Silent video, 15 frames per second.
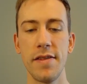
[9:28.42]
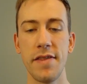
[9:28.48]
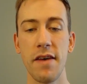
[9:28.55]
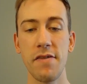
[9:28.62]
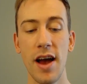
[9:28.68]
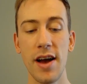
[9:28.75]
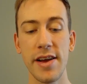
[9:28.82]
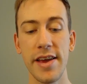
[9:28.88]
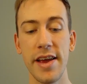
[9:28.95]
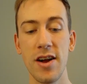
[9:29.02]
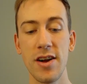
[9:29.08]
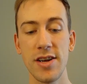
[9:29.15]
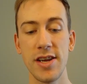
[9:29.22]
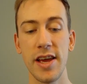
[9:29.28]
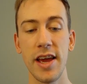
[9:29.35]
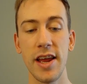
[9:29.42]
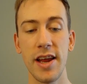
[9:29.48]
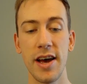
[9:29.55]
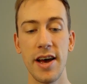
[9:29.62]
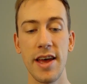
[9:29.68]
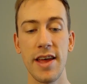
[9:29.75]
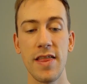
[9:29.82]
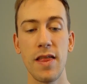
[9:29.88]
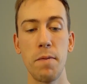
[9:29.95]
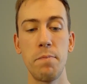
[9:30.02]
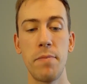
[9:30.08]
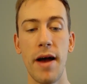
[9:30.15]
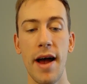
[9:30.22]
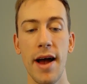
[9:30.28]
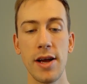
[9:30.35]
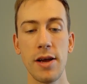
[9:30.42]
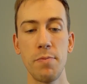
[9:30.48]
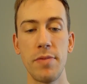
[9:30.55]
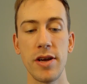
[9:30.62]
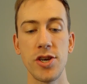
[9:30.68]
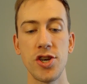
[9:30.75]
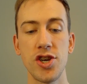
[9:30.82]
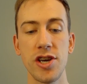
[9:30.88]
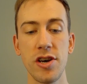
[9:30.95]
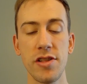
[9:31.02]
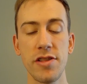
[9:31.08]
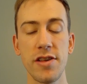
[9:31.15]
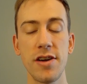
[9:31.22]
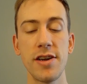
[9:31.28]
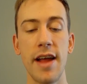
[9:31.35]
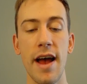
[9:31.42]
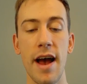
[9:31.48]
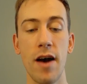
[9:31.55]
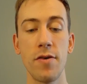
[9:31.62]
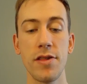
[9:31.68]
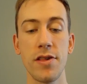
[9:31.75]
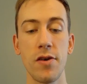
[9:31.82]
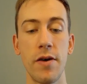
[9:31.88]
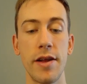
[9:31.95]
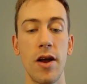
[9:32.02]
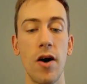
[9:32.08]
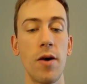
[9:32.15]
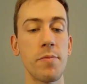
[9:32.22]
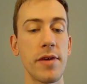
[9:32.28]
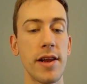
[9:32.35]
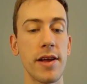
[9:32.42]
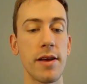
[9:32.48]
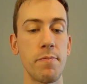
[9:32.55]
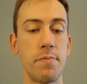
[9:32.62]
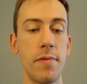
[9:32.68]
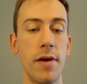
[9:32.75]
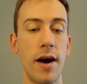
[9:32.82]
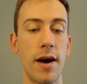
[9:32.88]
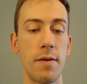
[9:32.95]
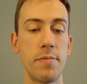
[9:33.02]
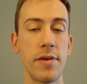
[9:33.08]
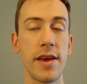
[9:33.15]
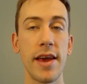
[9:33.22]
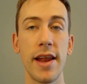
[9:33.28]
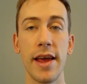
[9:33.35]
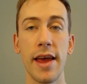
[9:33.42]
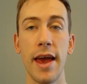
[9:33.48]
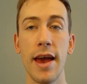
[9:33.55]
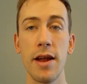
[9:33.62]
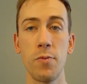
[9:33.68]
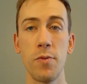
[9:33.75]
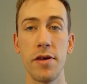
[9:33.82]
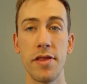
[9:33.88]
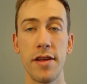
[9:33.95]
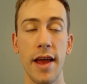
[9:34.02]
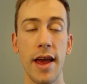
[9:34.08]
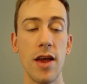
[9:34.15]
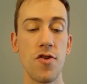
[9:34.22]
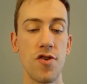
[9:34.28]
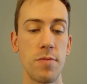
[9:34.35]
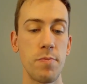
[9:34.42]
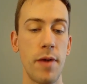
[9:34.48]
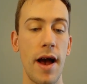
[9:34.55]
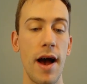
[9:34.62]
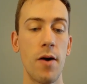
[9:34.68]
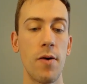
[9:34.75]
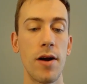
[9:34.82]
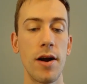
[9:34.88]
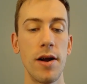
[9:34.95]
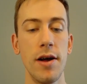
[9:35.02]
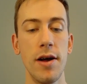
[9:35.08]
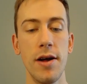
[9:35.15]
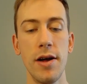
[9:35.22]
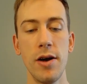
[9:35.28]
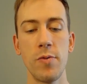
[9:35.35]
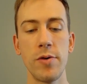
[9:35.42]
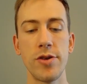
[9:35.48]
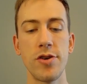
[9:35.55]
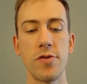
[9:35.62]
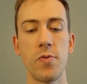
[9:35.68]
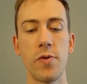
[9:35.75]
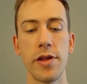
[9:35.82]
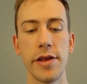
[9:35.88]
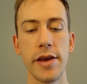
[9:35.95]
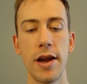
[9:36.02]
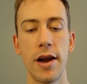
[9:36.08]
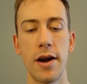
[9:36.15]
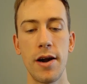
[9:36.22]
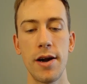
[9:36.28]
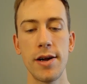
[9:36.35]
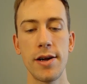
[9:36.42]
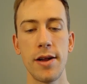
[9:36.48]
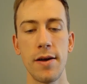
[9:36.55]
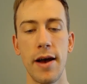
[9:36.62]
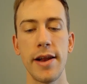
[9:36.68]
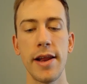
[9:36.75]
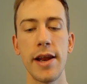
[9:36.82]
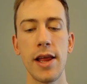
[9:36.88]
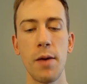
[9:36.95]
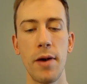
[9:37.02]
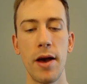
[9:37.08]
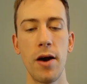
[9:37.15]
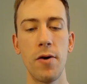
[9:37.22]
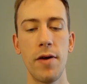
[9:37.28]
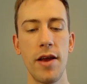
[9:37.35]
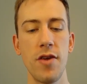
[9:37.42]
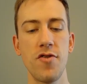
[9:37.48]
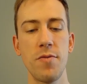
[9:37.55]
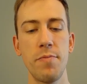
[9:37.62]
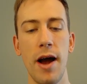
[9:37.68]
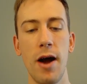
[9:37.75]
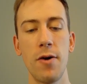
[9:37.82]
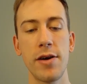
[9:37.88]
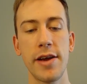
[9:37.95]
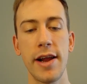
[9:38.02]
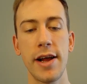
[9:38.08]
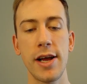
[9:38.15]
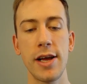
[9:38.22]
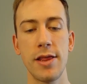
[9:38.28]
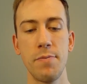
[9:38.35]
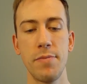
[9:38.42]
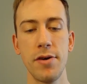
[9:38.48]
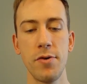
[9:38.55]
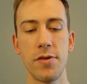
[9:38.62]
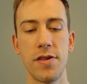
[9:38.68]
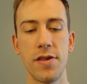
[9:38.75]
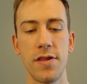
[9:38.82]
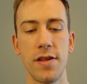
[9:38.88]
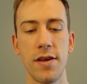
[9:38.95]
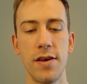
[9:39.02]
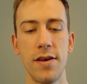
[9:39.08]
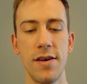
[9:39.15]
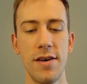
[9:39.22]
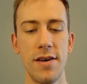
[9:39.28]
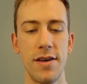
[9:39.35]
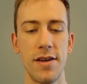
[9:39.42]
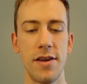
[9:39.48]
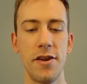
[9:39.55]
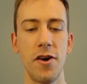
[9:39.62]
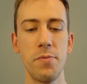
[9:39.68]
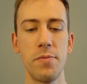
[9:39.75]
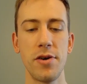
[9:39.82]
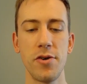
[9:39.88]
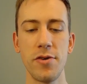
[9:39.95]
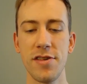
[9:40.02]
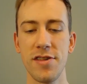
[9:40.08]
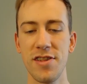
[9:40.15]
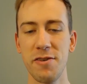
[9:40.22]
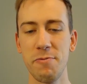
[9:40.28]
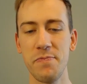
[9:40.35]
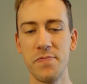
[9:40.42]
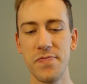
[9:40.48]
They've got Giratina in the back, but shields are down, so I know I'm going to be getting hit with an Ancient Power, which is really going to hurt. I need to get my own Ancient Power. Can I get the boost? No boost.